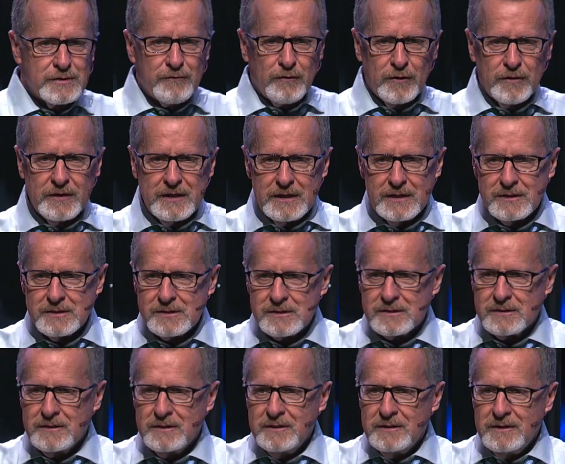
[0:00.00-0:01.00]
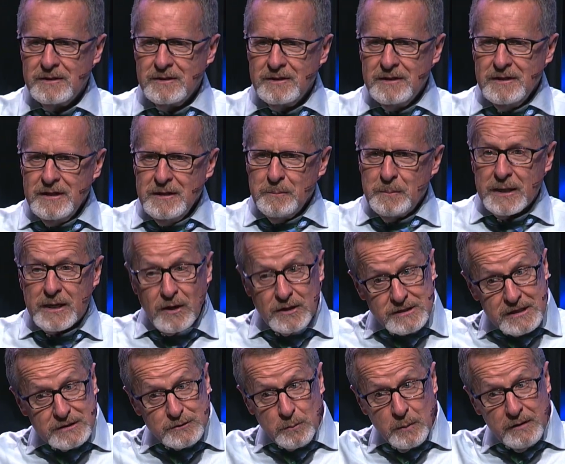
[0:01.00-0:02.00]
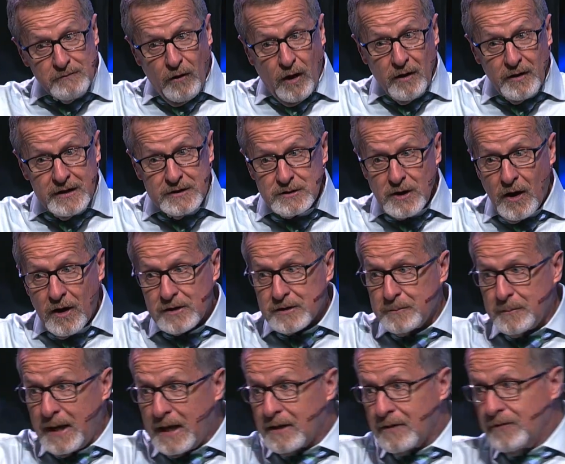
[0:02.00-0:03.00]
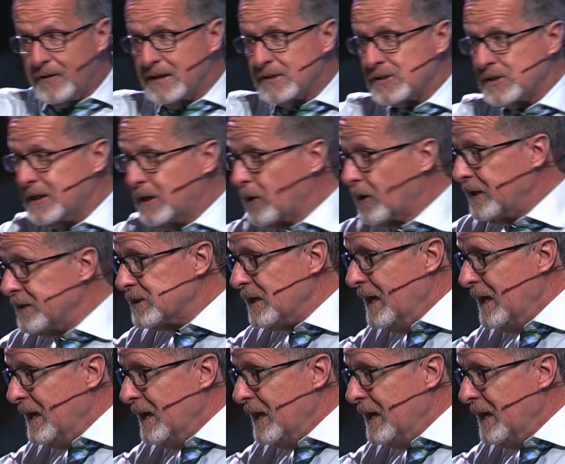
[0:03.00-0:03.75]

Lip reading: for these. Because as we've already talked about in this series,